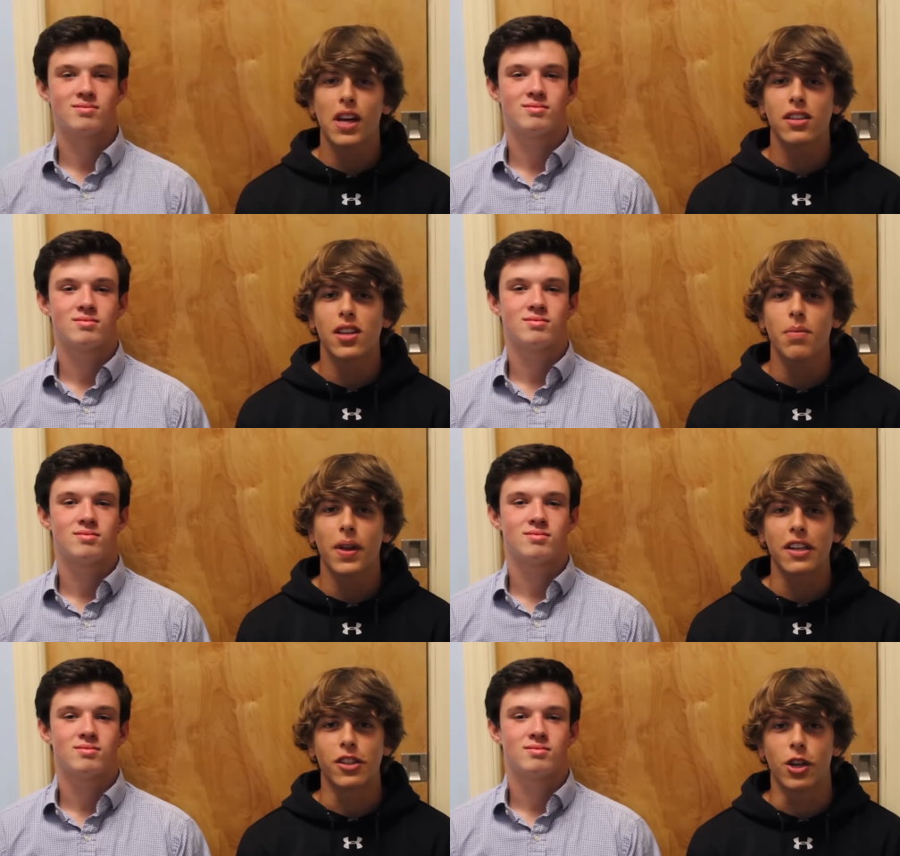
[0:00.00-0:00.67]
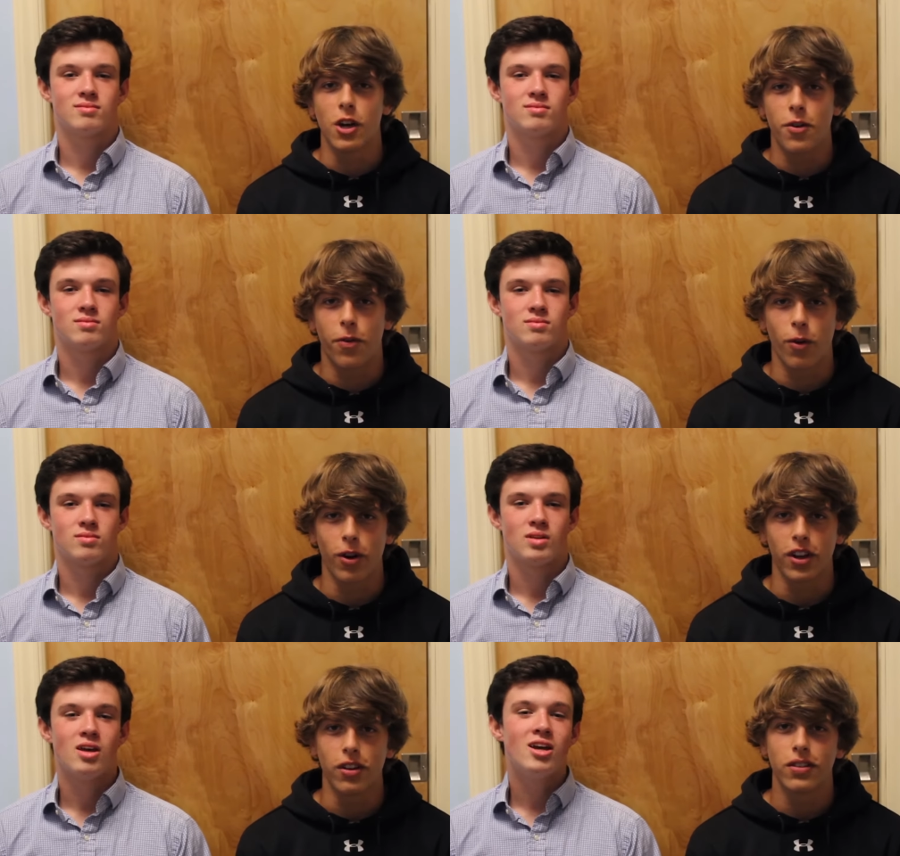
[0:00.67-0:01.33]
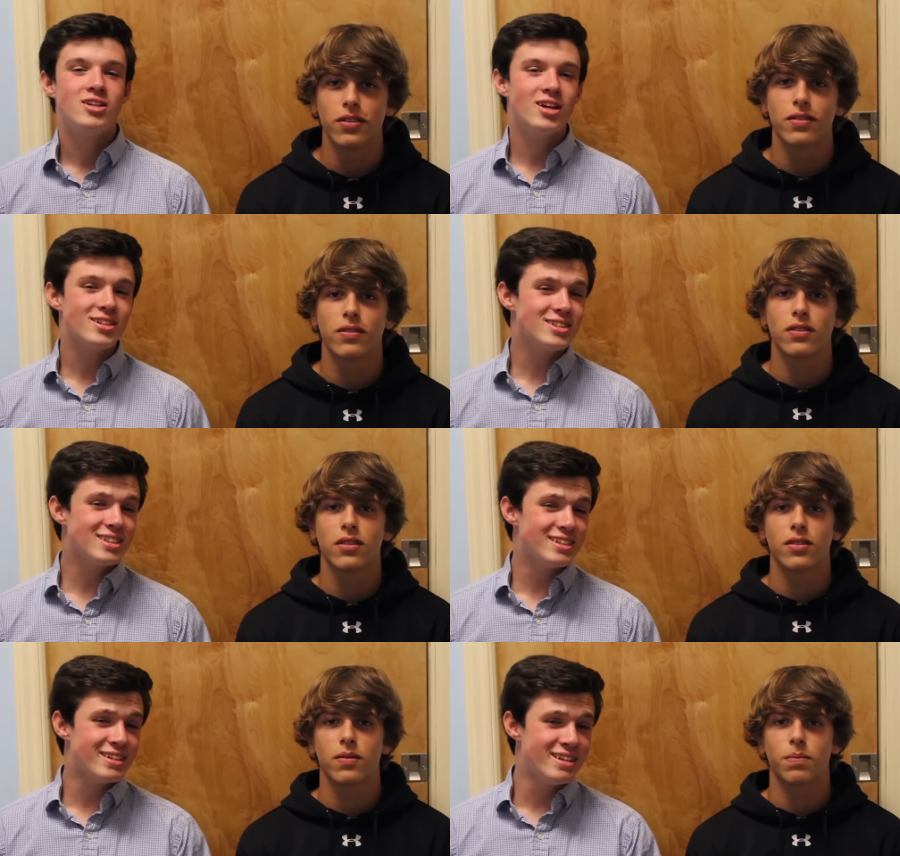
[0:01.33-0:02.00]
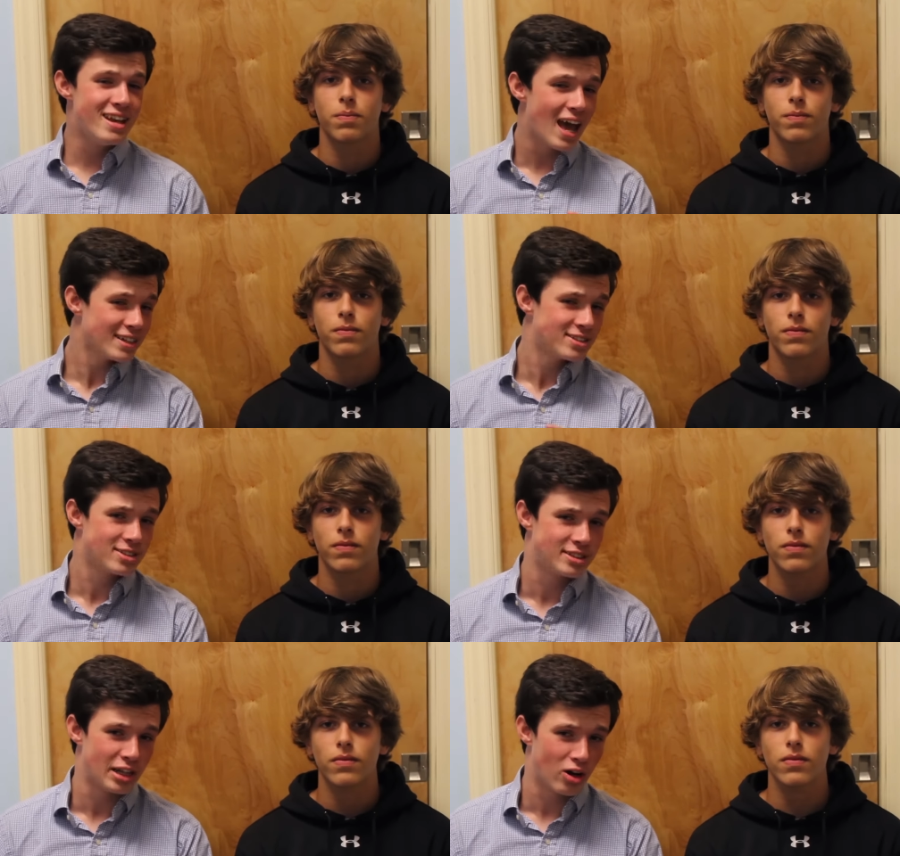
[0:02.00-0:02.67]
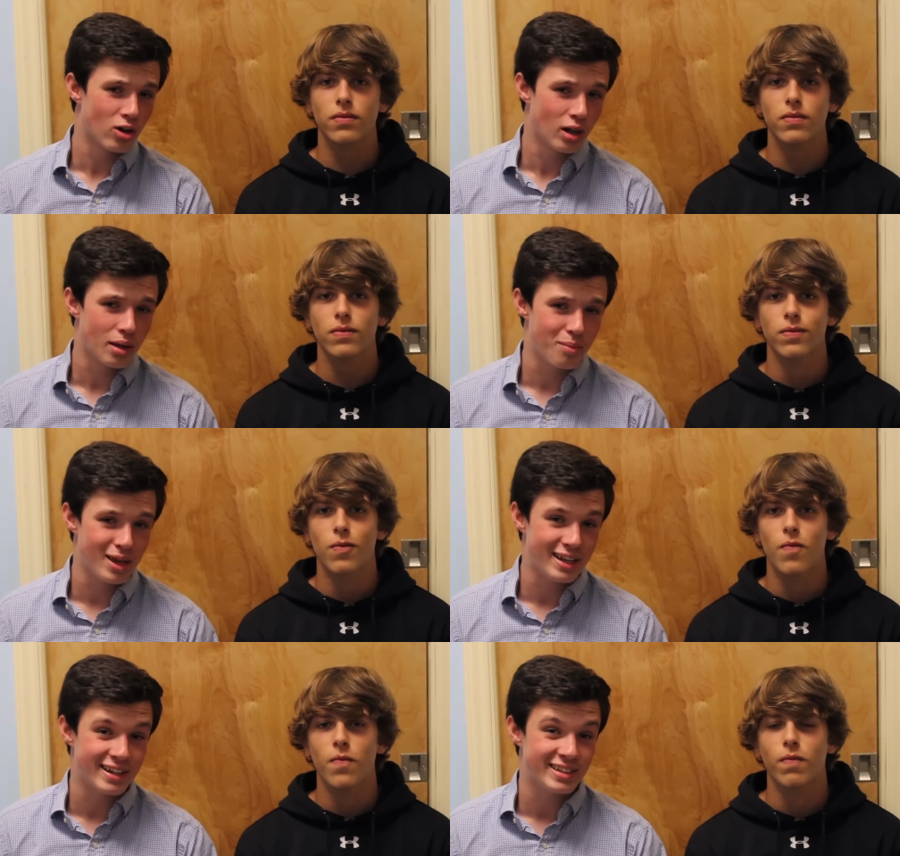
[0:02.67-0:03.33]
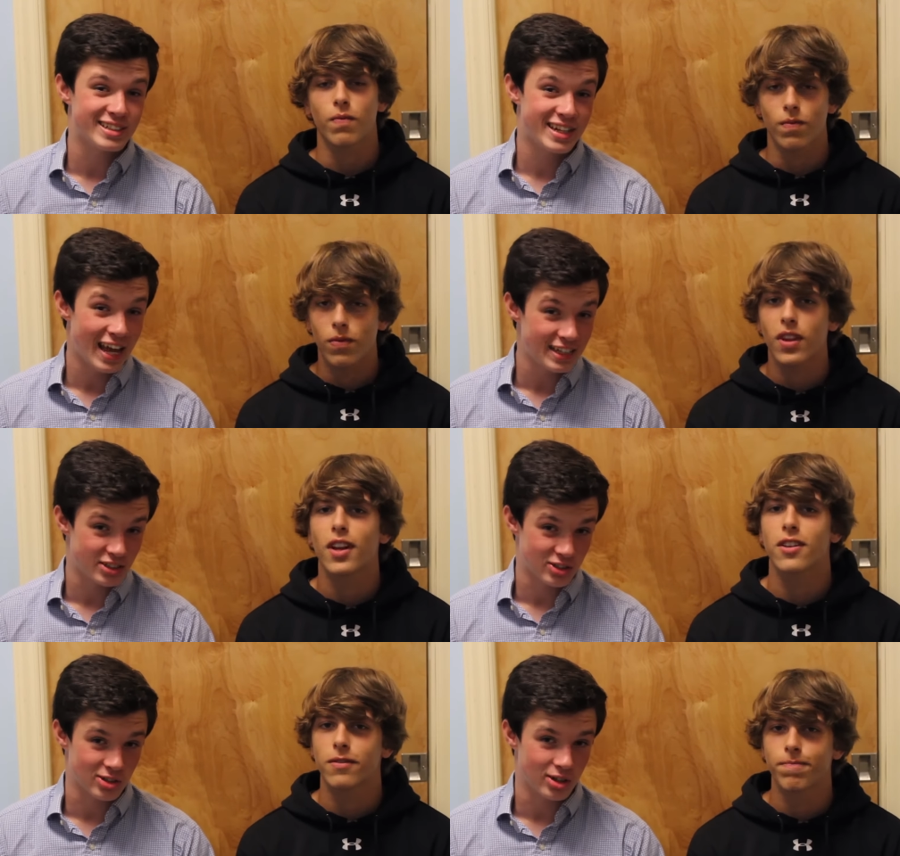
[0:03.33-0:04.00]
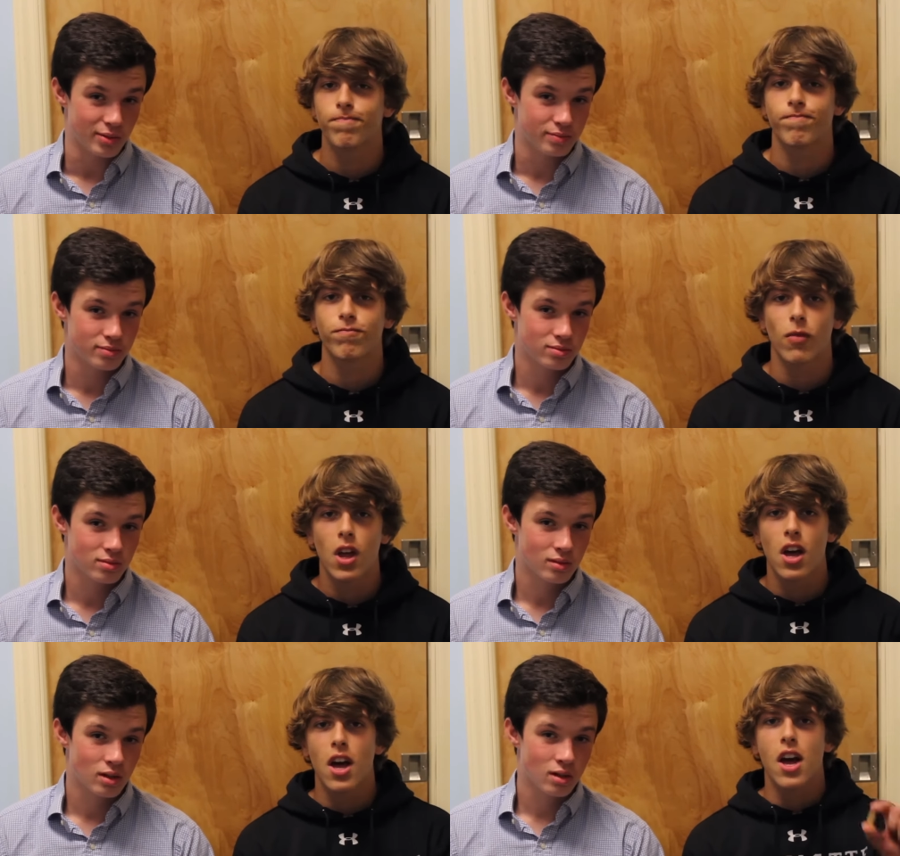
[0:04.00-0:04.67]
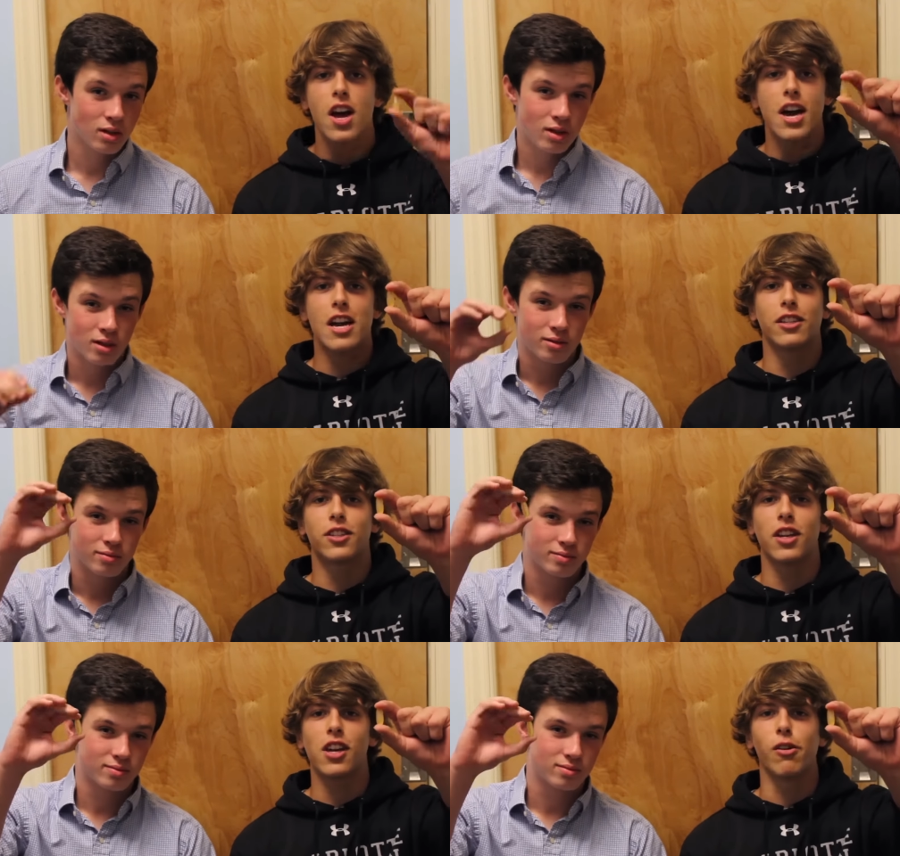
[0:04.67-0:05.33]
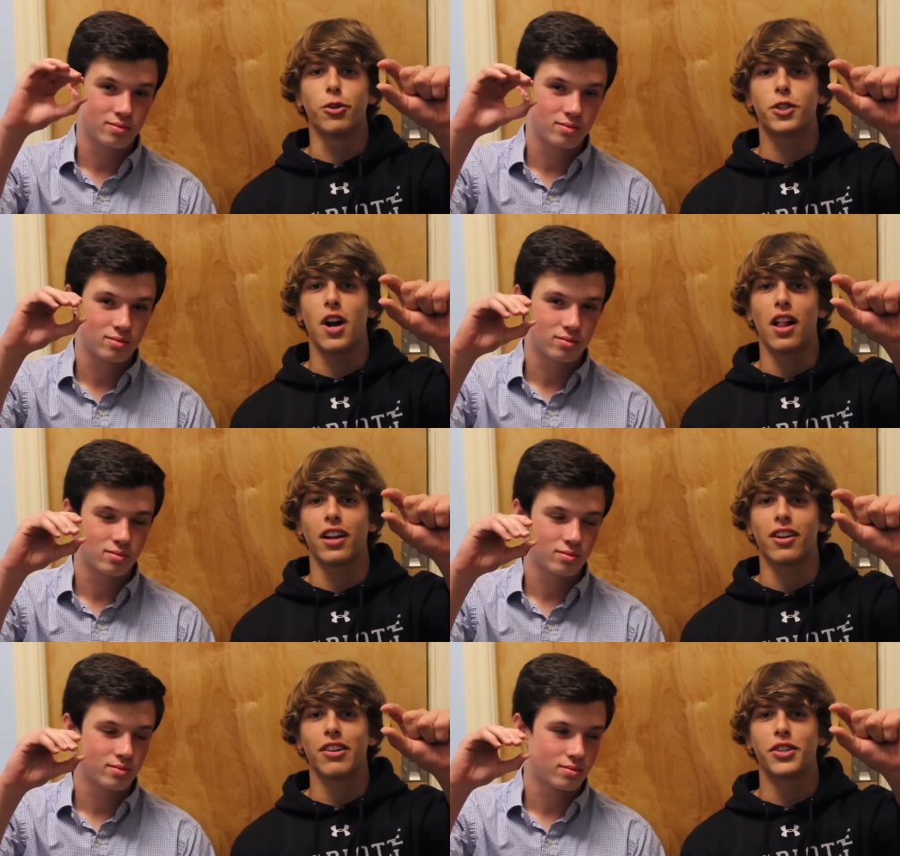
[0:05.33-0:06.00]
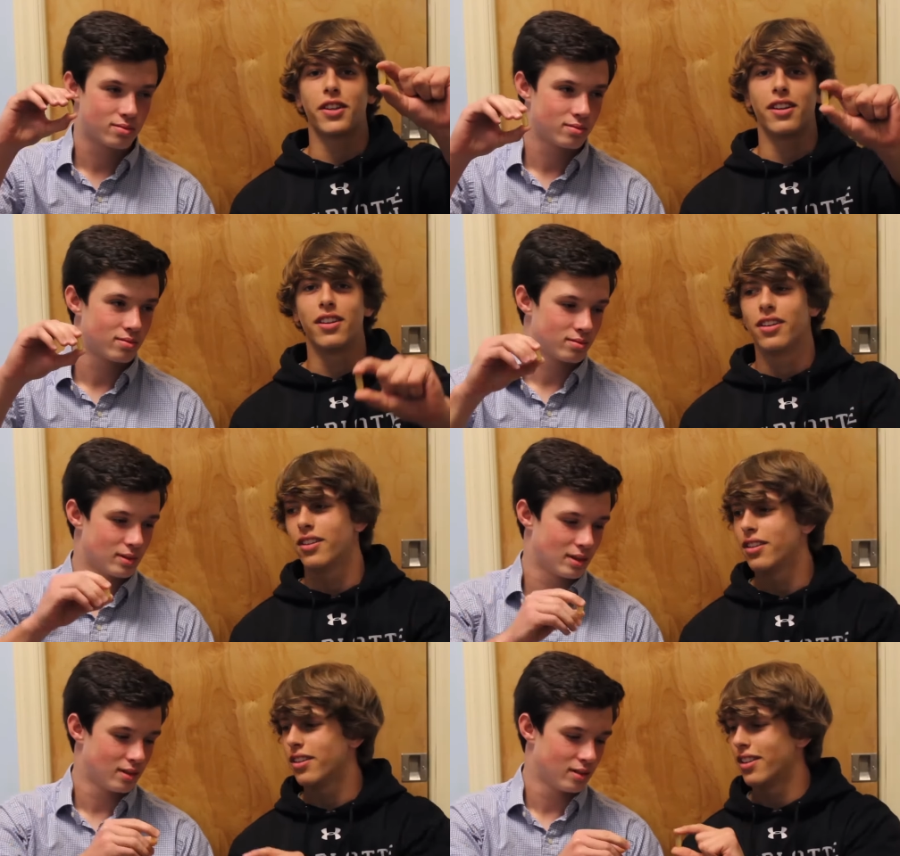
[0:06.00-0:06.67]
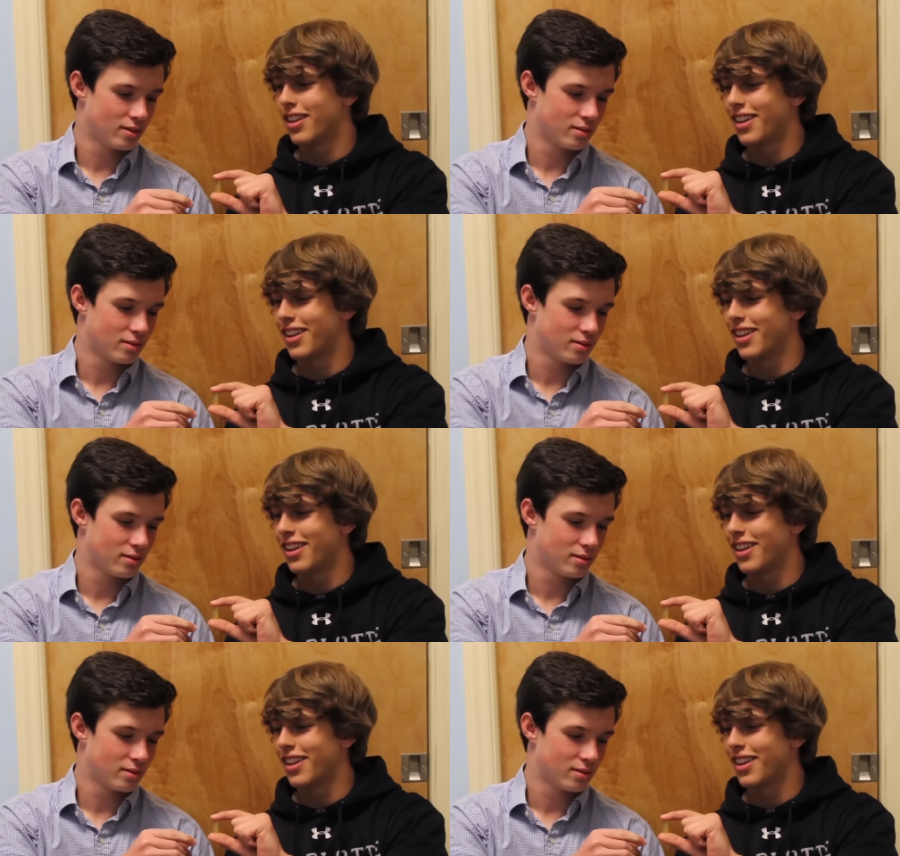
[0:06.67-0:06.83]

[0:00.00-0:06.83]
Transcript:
Speaker 1: Just because something's good for you doesn't necessarily mean it tastes good. Here's to you, Charlotte Christian.